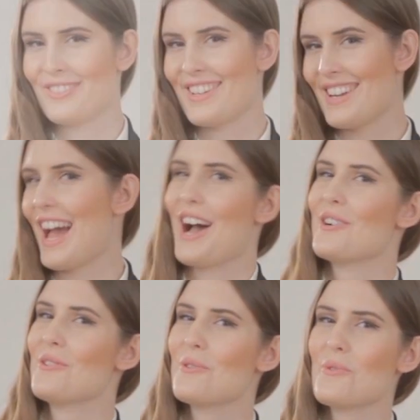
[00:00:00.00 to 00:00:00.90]

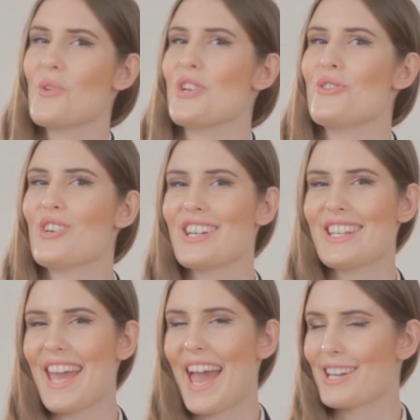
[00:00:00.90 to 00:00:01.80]
now, when you're
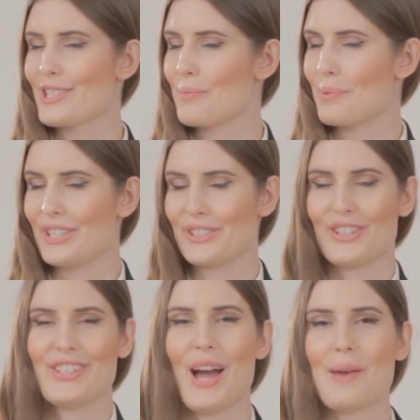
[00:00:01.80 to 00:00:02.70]
the expert
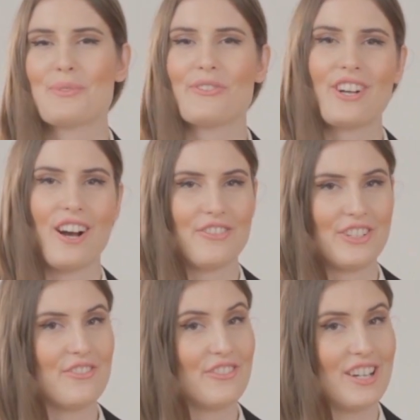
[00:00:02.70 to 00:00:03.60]
on types of
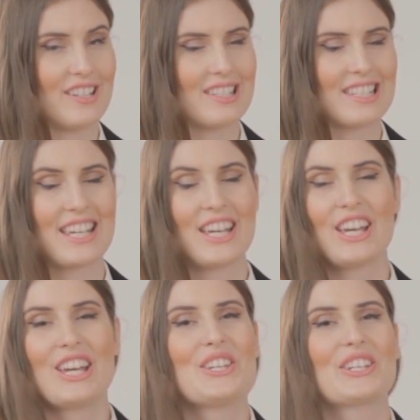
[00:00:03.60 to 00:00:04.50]
coffee in France,
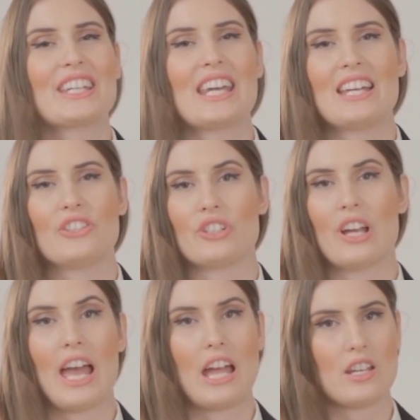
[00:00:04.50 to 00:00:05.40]
you can
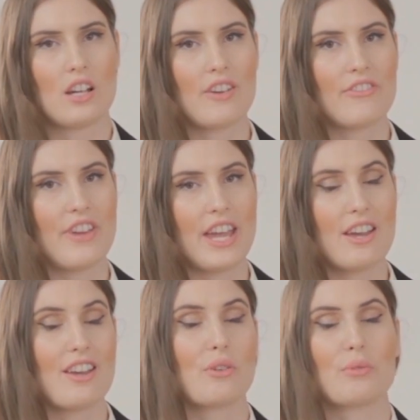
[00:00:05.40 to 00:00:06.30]
enter any
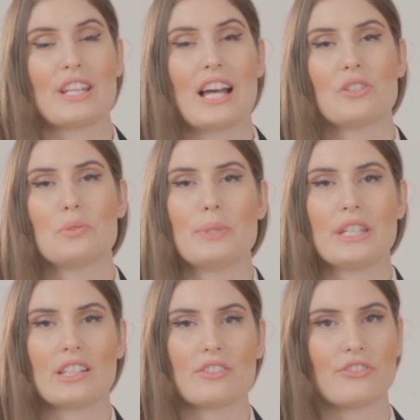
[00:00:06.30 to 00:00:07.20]
cafe without
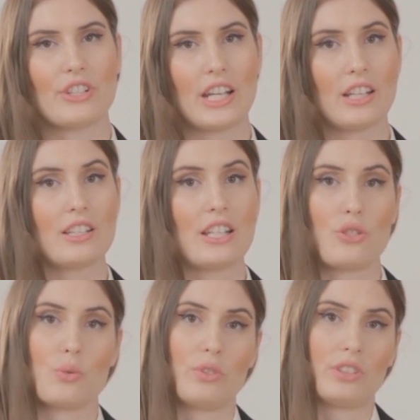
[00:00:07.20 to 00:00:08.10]
being afraid
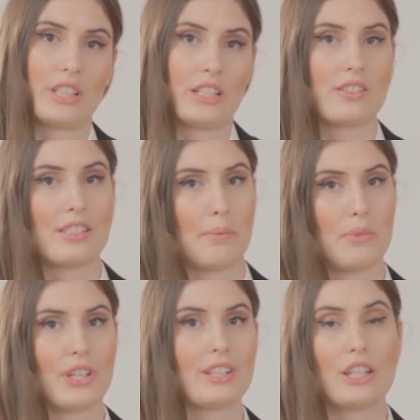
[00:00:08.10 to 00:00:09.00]
that you will get
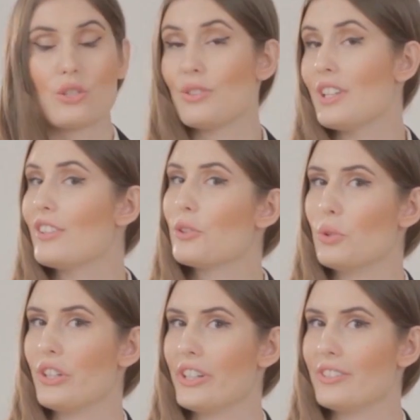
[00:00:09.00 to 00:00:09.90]
something that you didn't
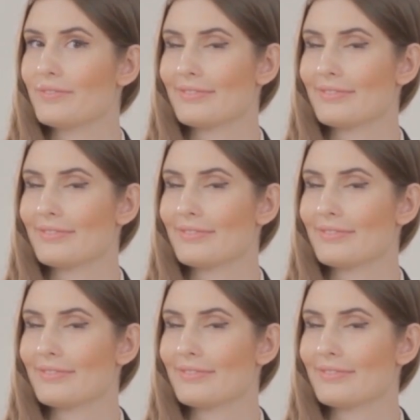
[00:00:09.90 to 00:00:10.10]
order.